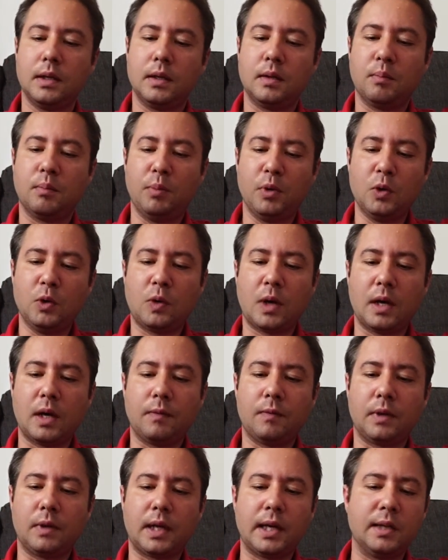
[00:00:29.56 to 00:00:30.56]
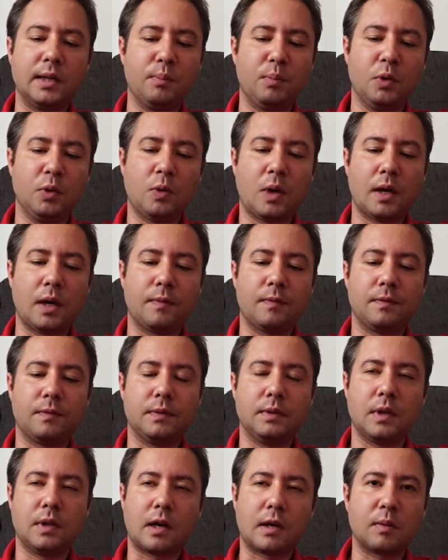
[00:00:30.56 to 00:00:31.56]
blue, I have light blue, I
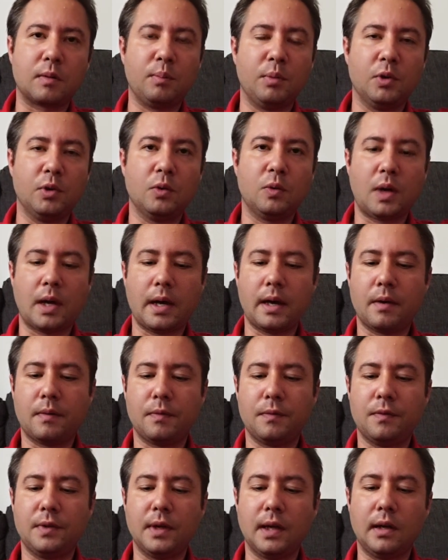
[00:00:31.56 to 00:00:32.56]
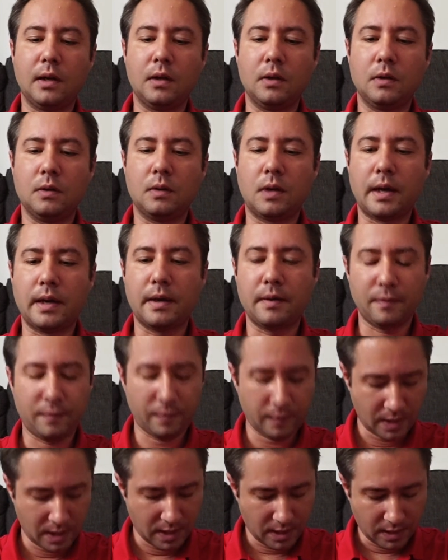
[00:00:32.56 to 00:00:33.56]
have dark blue, I have yellow, I
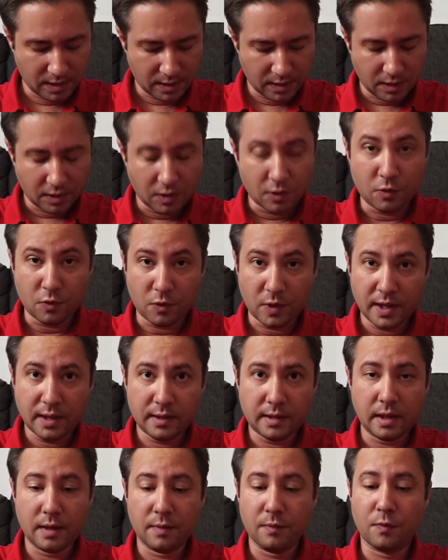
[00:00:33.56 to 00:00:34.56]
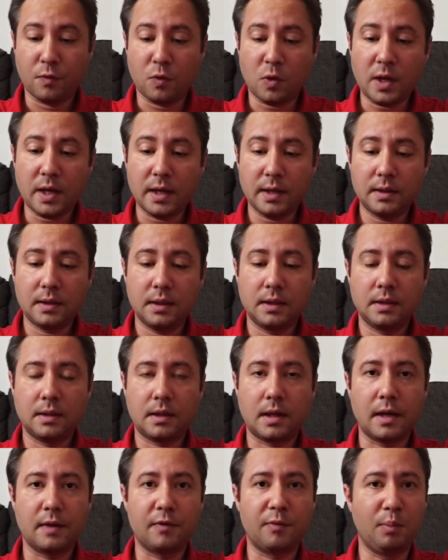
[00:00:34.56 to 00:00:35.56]
have red, I have white,
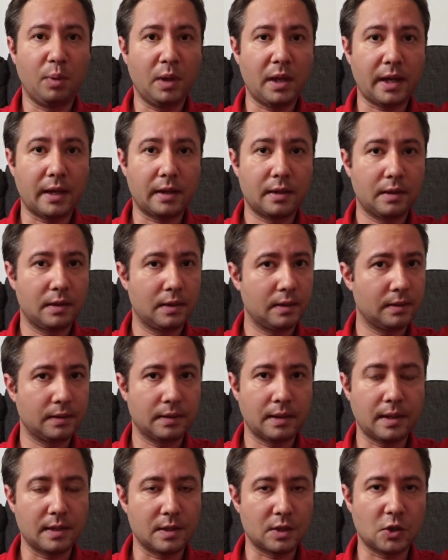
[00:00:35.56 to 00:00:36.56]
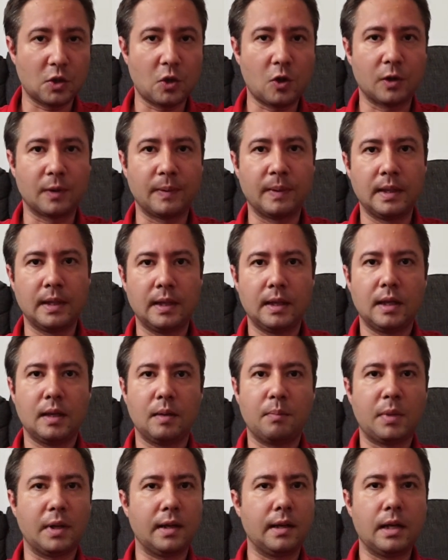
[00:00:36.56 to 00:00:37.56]
I have black, and so on.
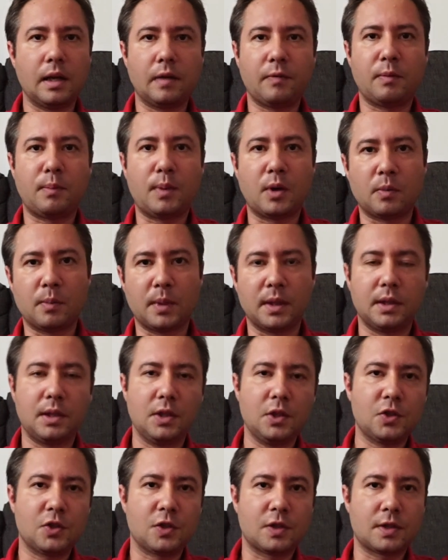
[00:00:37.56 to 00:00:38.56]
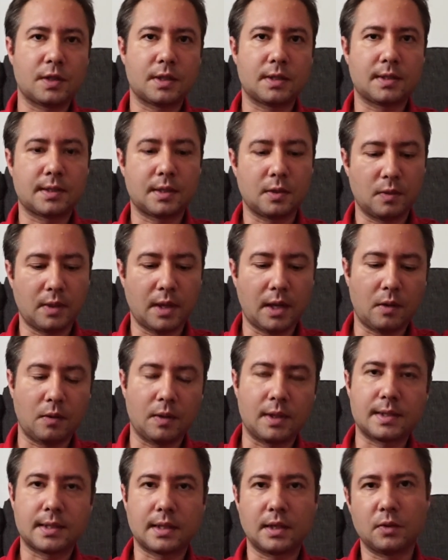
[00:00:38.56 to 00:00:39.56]
But enough about my t-shirts, so now
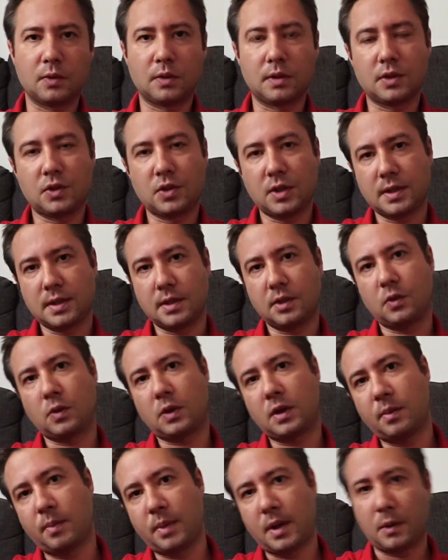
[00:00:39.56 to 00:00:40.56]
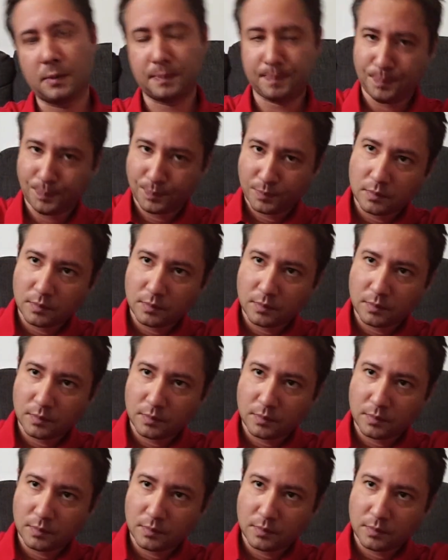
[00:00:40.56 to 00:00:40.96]
let's cut to the chase and talk about